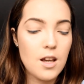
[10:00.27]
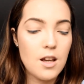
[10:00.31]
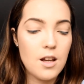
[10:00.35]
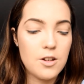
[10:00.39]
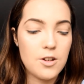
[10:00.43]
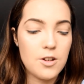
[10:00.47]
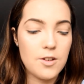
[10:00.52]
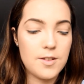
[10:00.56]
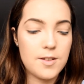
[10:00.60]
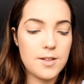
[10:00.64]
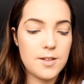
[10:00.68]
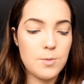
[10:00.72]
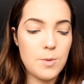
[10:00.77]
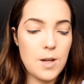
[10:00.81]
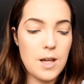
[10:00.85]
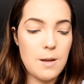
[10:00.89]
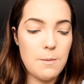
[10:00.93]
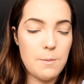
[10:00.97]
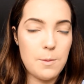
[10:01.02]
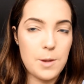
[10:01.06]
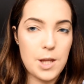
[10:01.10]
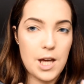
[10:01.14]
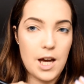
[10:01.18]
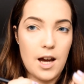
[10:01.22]
Just
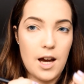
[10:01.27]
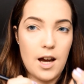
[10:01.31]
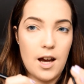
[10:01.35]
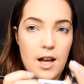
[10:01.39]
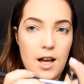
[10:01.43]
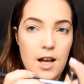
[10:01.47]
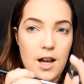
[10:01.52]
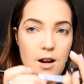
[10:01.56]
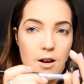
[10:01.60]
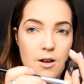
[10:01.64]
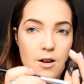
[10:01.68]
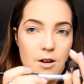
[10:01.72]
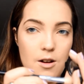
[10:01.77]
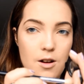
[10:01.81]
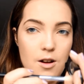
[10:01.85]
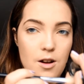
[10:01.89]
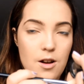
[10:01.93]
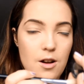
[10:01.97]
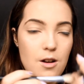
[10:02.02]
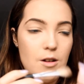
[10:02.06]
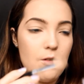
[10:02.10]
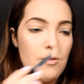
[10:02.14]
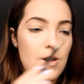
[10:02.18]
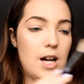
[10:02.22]
sweep that
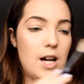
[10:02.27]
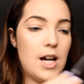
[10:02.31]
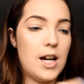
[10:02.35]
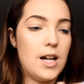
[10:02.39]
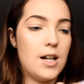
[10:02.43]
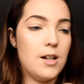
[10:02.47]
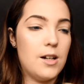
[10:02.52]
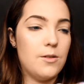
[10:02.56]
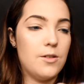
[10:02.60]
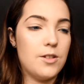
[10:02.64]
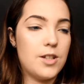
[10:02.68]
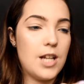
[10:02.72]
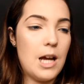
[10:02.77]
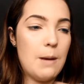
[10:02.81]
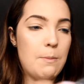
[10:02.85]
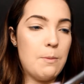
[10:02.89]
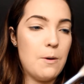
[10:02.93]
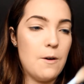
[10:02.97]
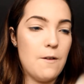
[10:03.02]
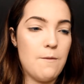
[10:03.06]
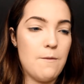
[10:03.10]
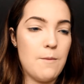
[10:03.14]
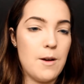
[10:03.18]
around, tap off